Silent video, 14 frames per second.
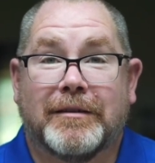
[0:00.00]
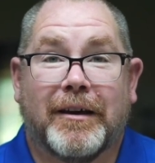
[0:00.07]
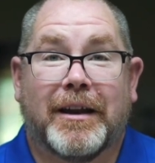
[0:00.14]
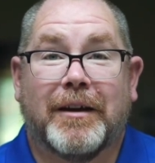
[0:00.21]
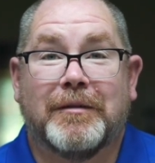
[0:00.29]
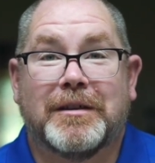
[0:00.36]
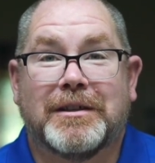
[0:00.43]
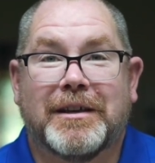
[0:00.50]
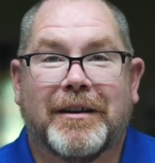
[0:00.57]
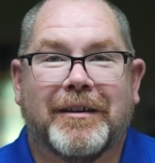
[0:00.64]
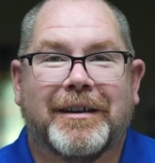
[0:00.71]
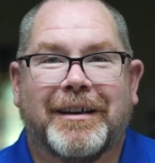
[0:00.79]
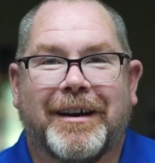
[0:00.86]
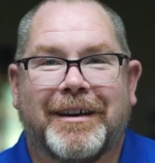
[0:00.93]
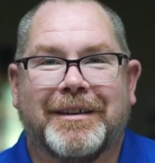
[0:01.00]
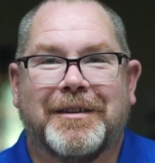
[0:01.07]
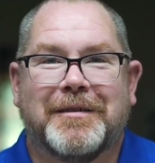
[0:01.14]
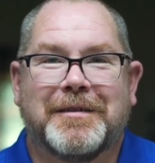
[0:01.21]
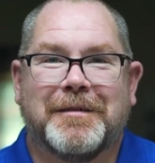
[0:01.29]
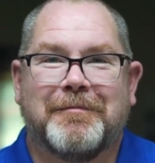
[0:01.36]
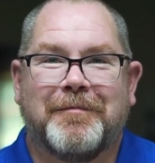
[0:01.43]
thought I would share it on
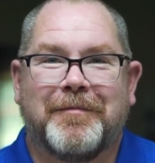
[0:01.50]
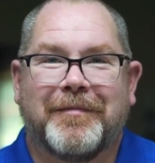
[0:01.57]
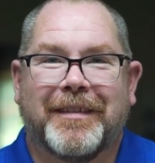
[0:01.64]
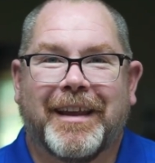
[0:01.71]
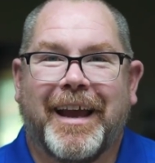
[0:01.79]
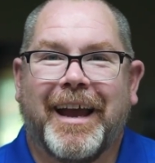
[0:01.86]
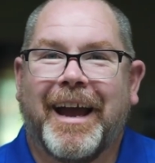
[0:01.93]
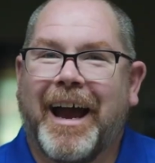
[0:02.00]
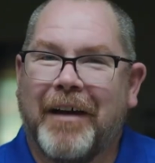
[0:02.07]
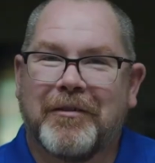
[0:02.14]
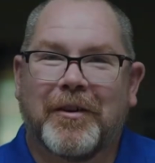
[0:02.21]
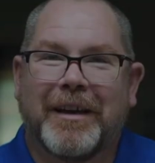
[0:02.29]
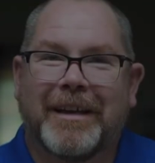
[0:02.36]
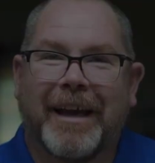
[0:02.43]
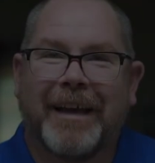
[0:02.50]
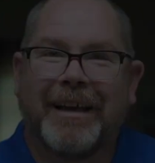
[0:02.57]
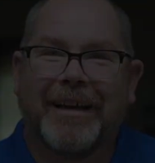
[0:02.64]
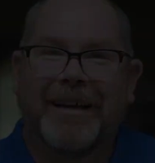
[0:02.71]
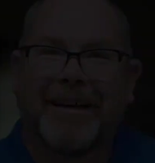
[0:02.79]
YouTube. Have a great day.